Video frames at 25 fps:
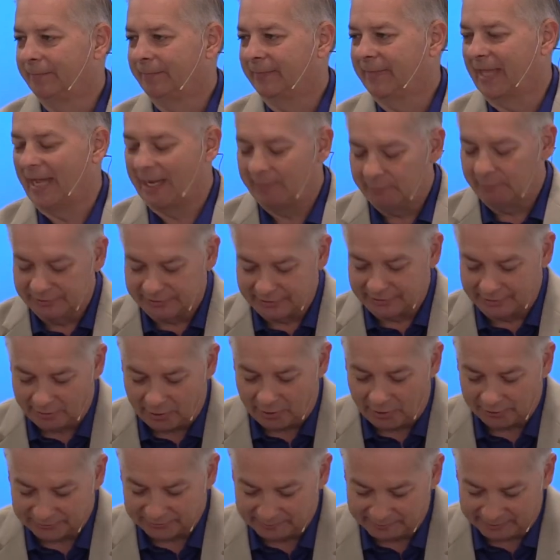That was their
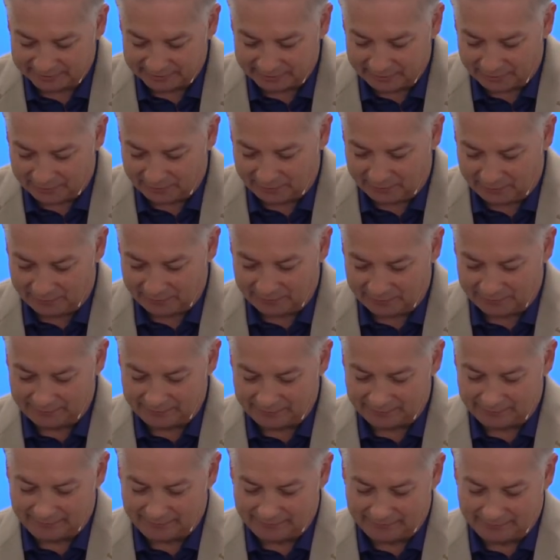ultimate goal.
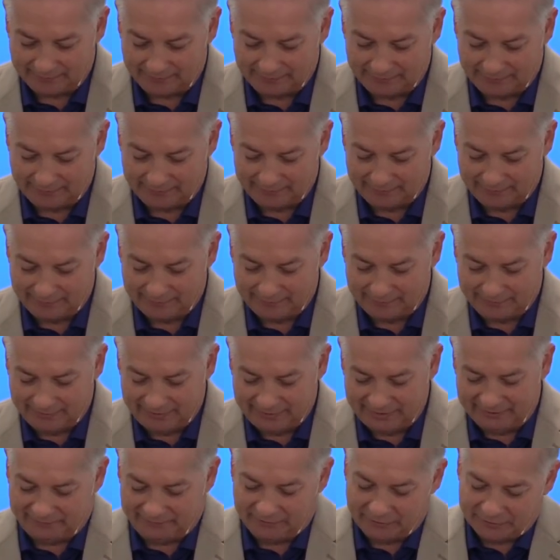
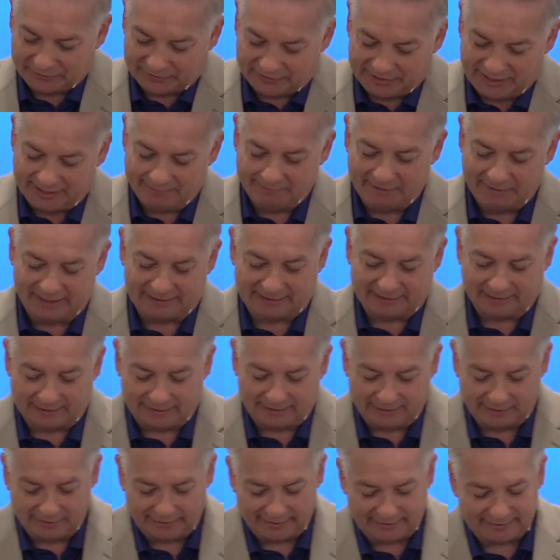And verse 10 makes it
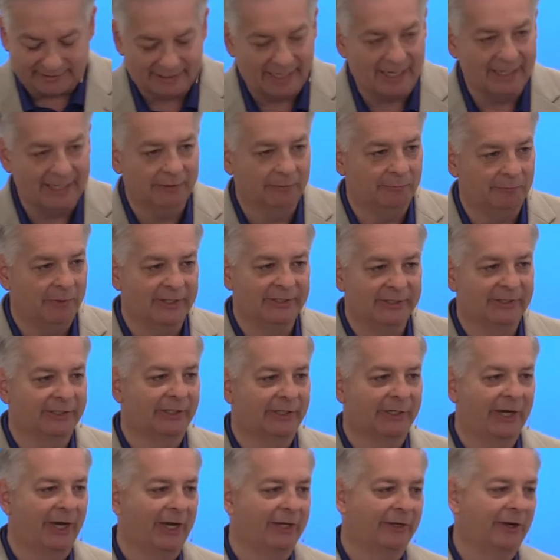clear that Daniel wasn't
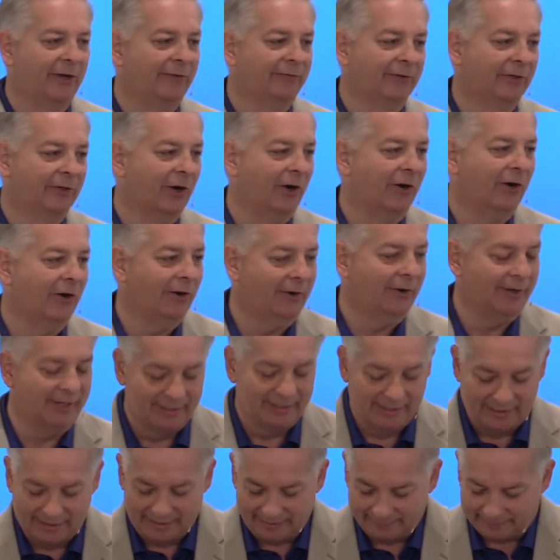caught off guard
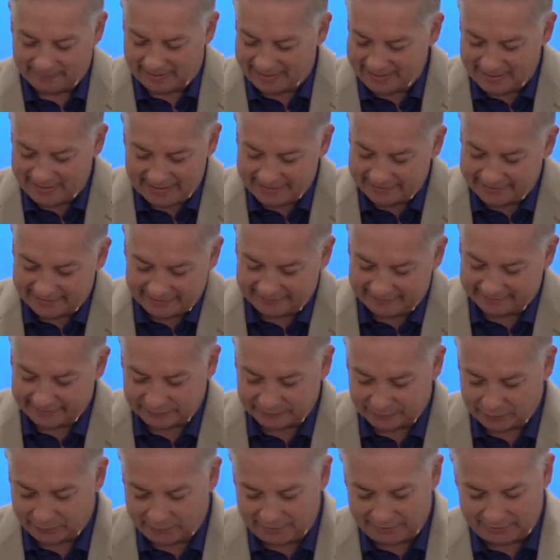by anything that's
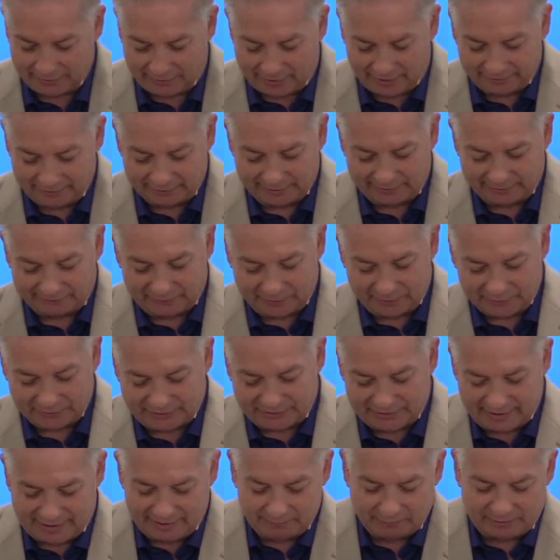going on. Look at verse
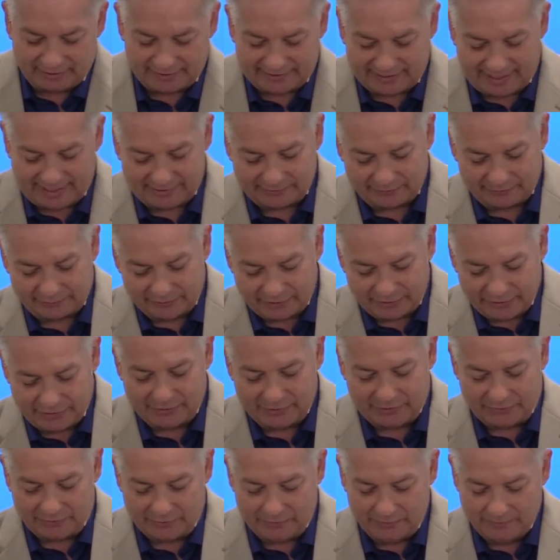10. When Daniel
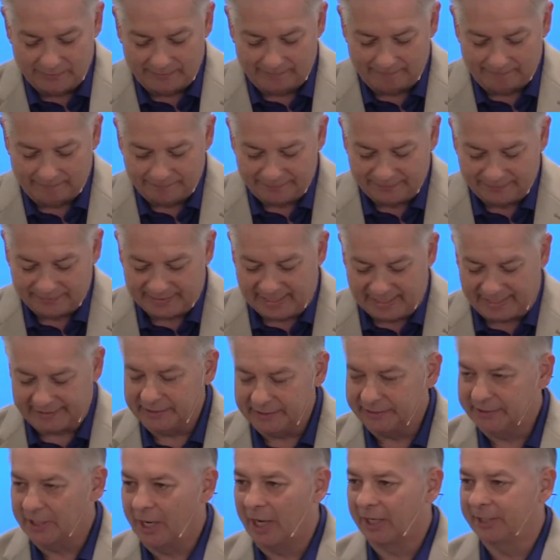knew that the
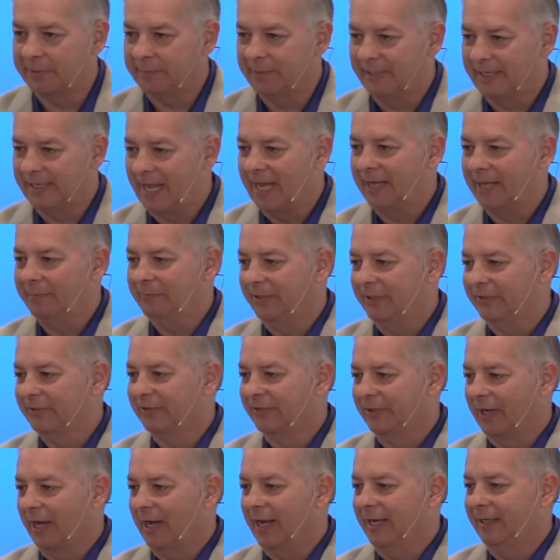document had been
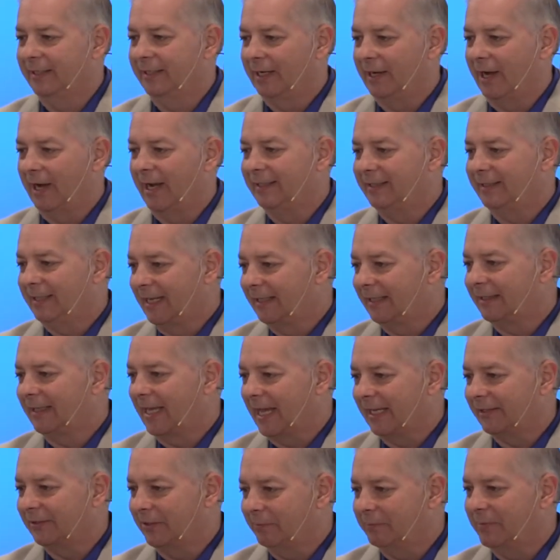signed, now I take
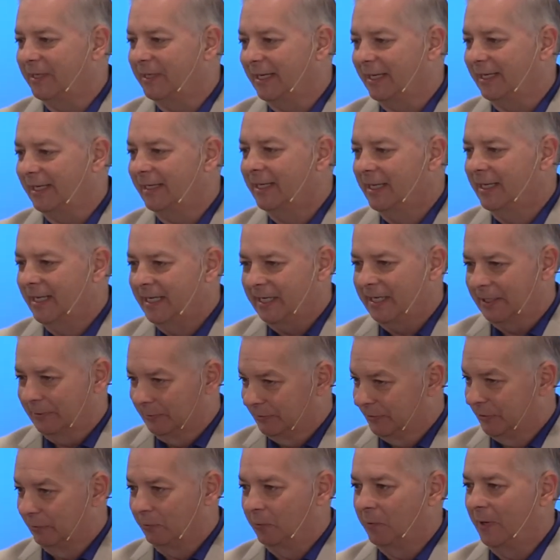that to mean he
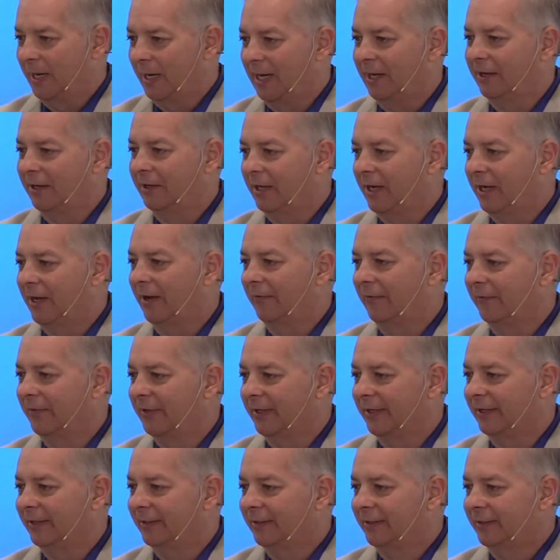was aware of
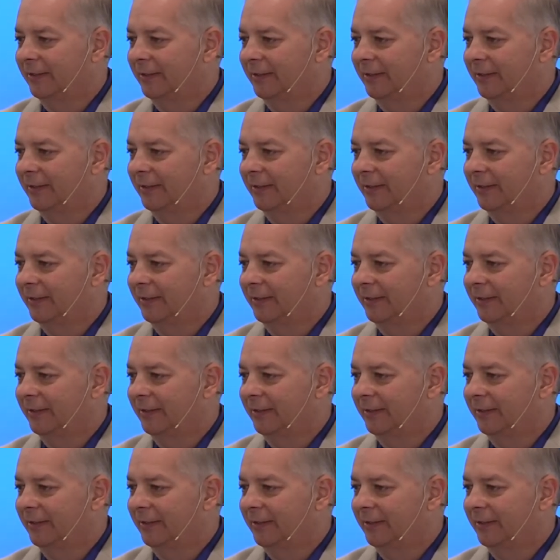the